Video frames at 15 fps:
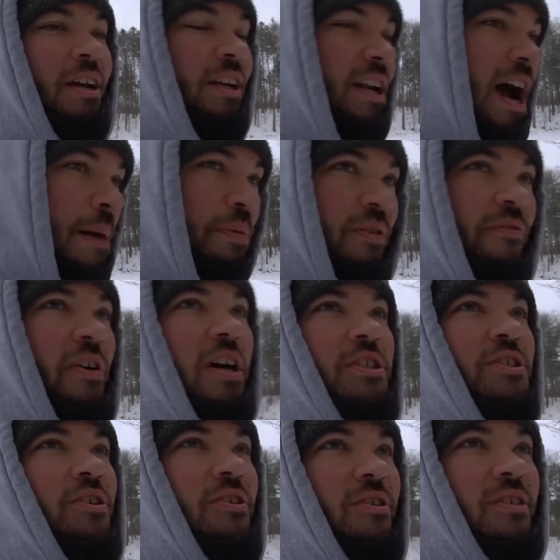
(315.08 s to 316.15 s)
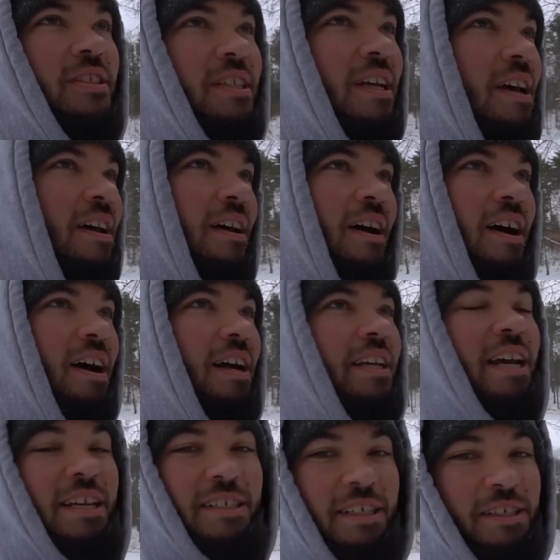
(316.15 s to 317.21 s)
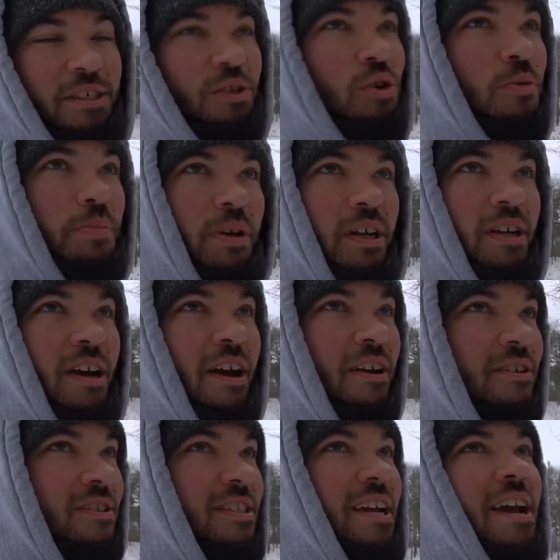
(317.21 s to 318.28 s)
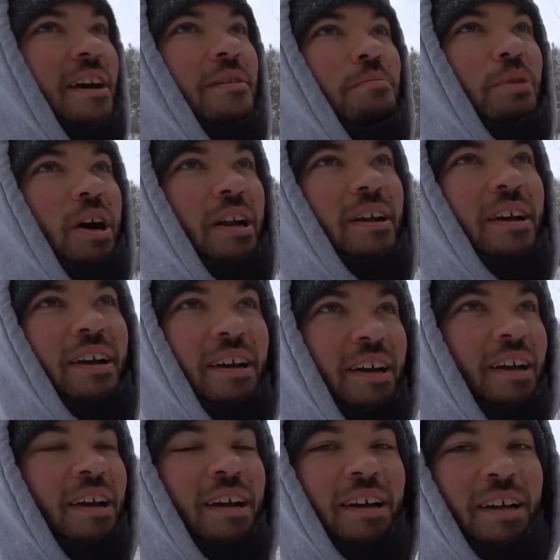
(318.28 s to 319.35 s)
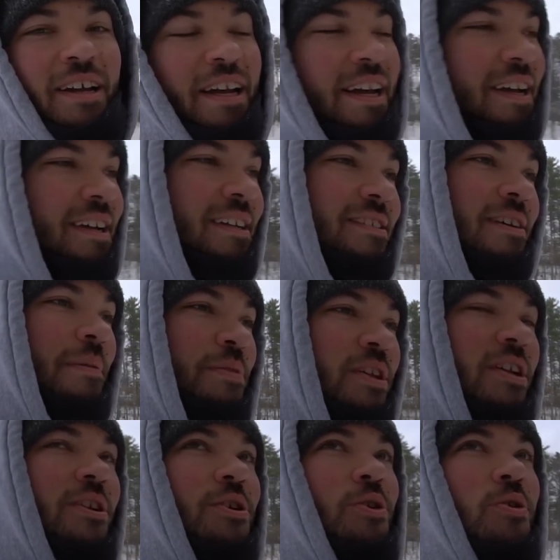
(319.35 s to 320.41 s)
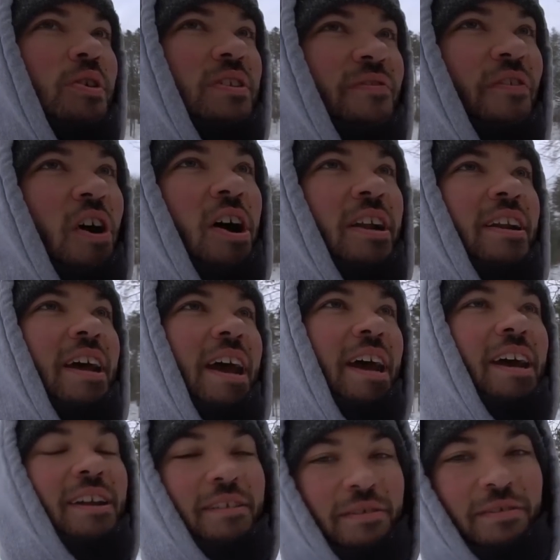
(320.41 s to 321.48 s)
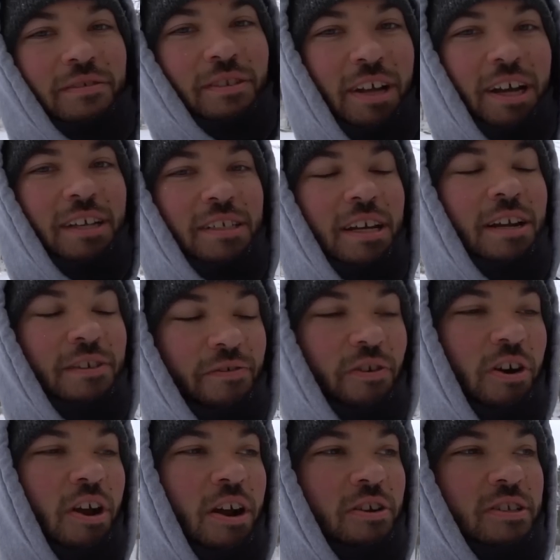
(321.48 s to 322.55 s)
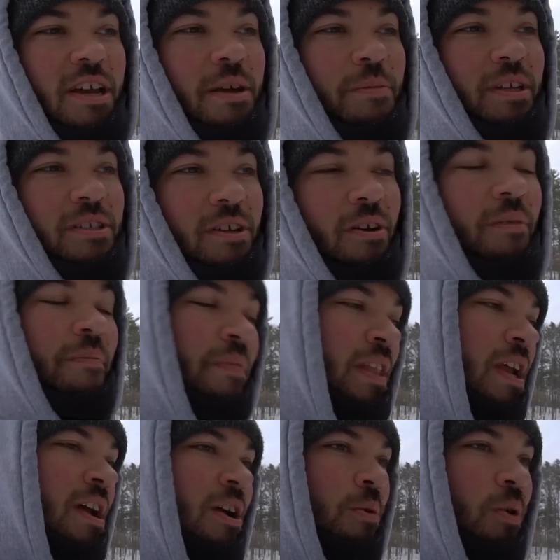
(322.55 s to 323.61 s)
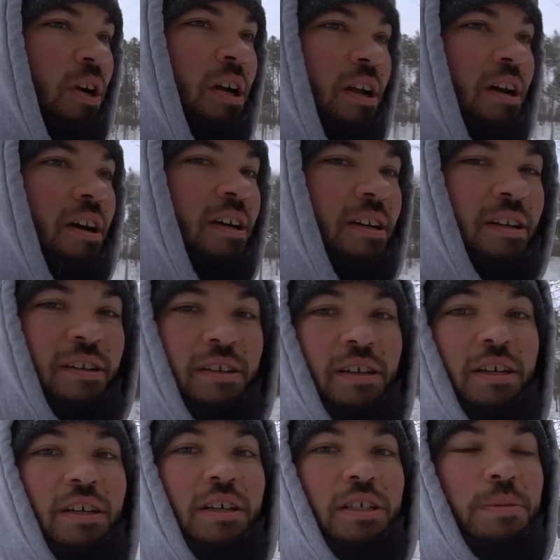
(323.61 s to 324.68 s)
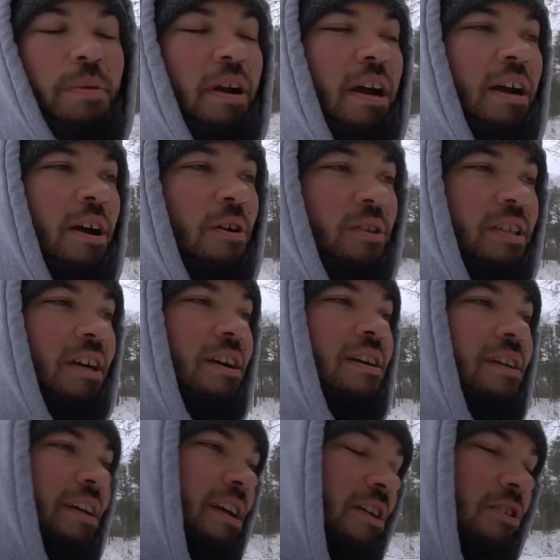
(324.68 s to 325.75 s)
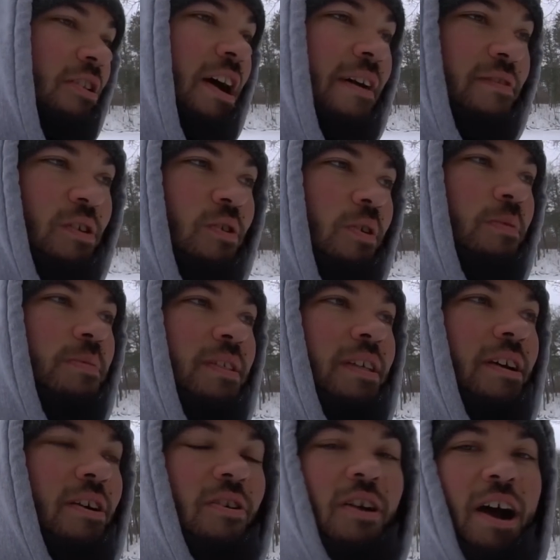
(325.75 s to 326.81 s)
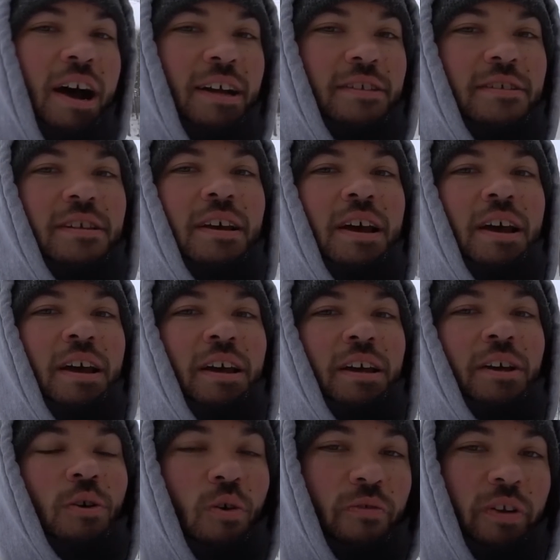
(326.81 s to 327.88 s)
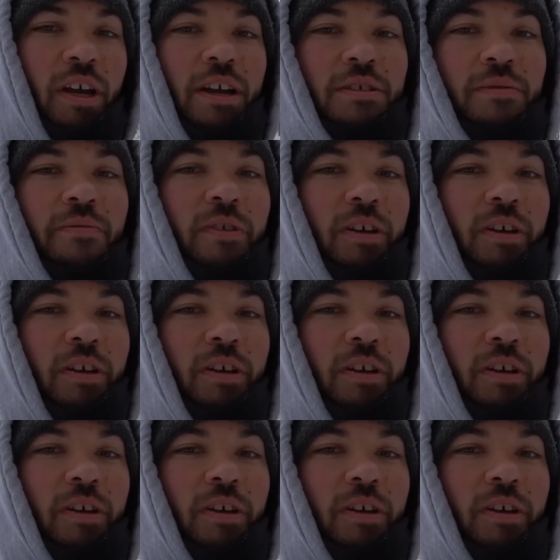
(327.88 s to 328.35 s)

not professionals uh, yes it's stupid I understand but something to do it's fun and like i said it's for your entertainment so we're gonna spot on out there get our live scopes get our rods and hopefully catch some